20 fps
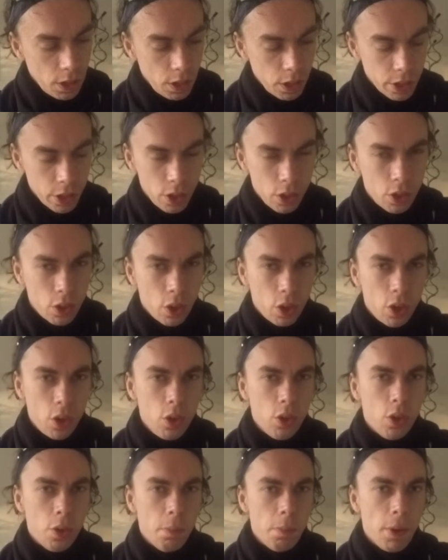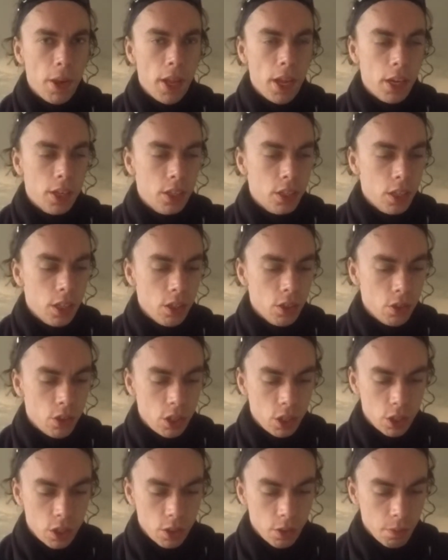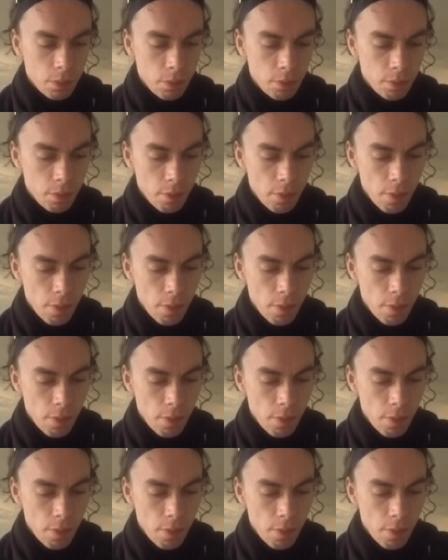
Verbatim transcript: it's a whole complex ecosystem